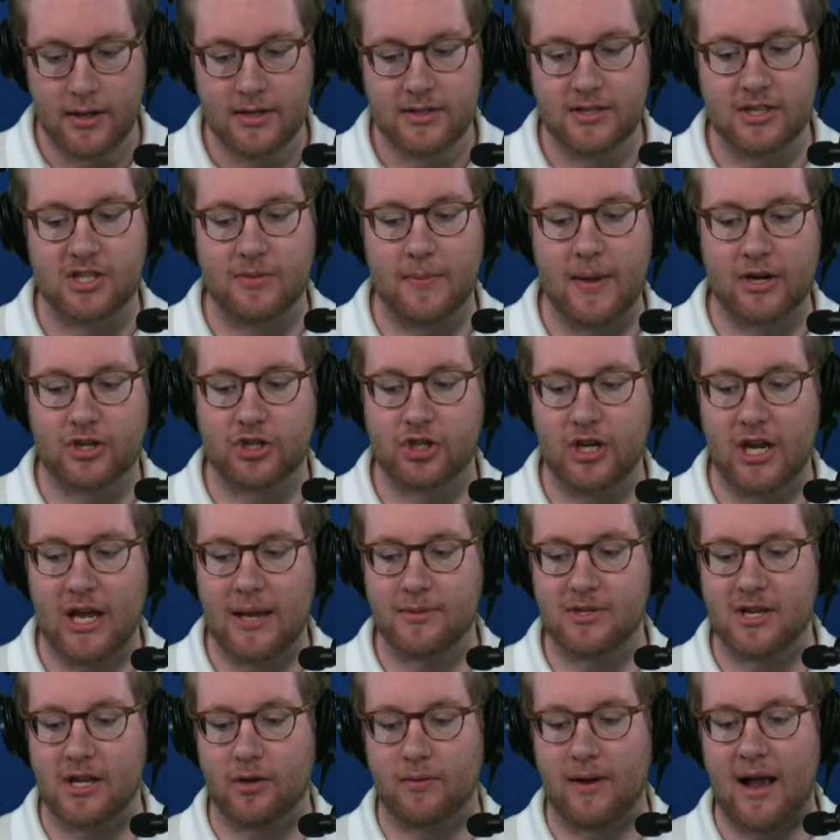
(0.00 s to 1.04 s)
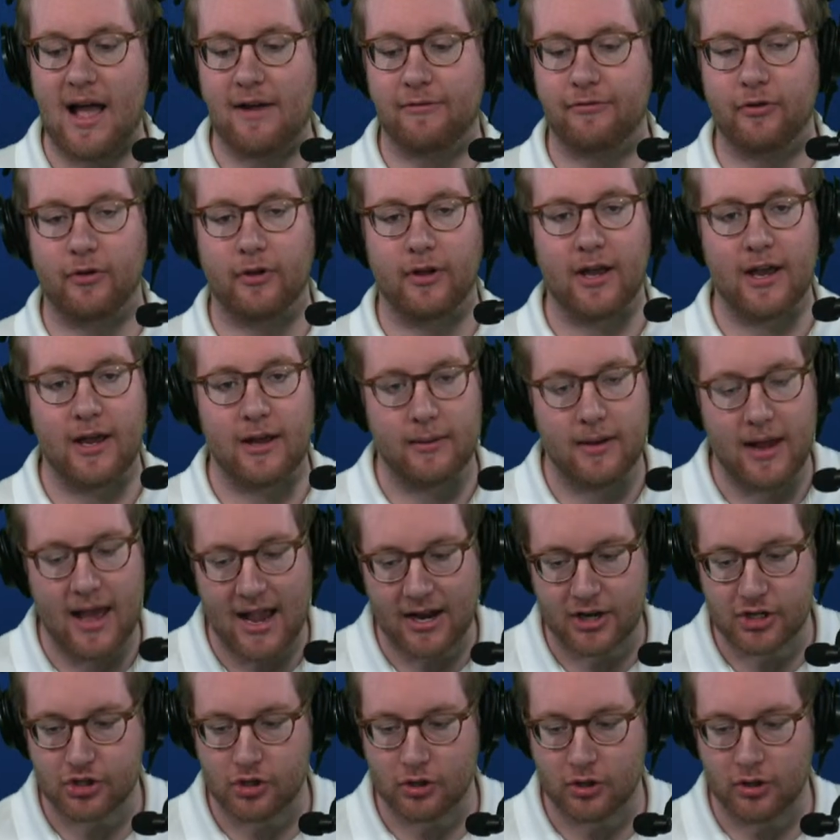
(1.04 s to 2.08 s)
Did some extra names on the raffle and extra